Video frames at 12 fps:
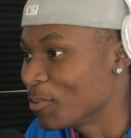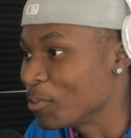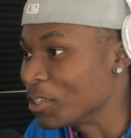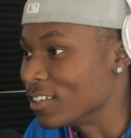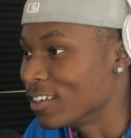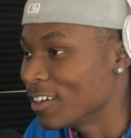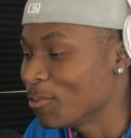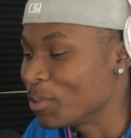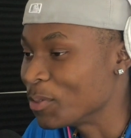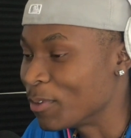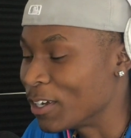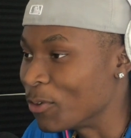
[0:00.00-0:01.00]
I'm with
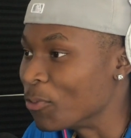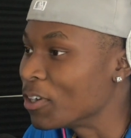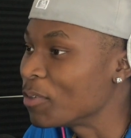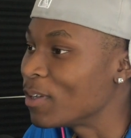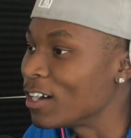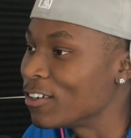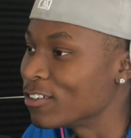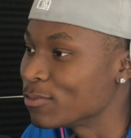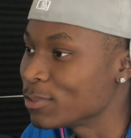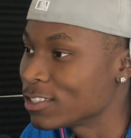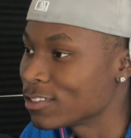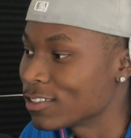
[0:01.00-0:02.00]
one of my
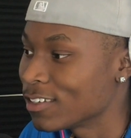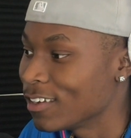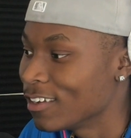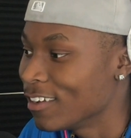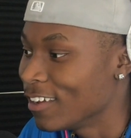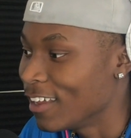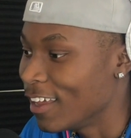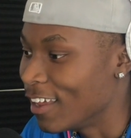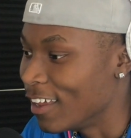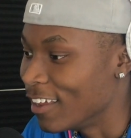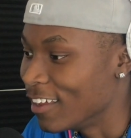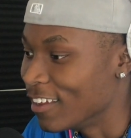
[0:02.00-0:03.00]
homies,
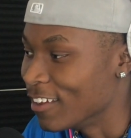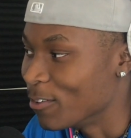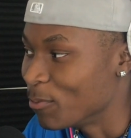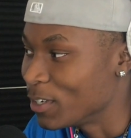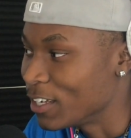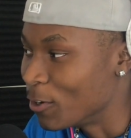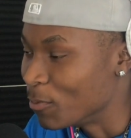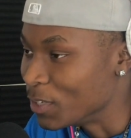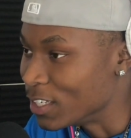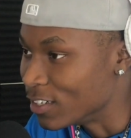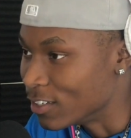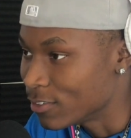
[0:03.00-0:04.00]
and we gonna
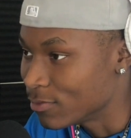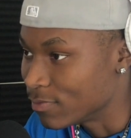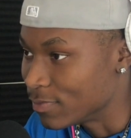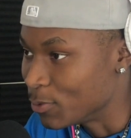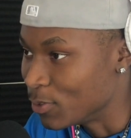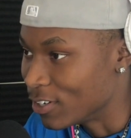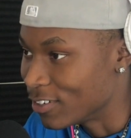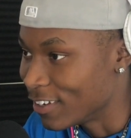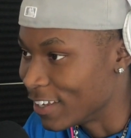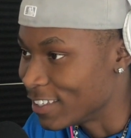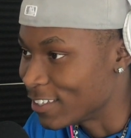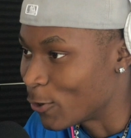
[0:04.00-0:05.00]
meet up,
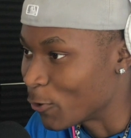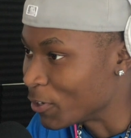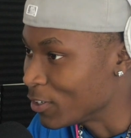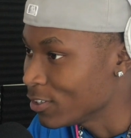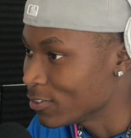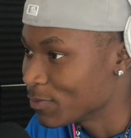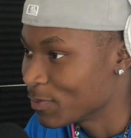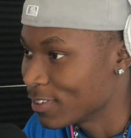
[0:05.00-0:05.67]
at the crib.